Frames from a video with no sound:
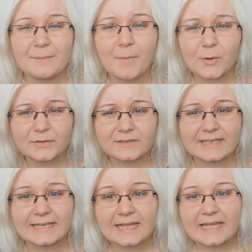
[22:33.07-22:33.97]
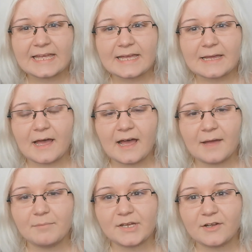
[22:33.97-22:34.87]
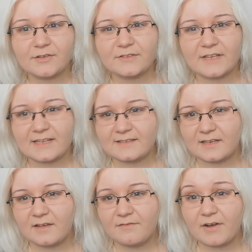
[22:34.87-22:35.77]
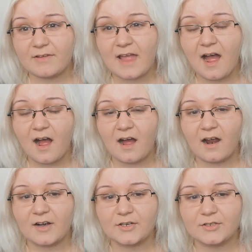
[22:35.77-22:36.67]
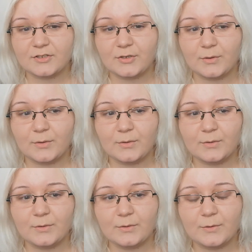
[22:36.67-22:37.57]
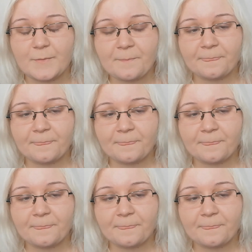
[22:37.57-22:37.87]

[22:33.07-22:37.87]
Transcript: mostly because it's very hard to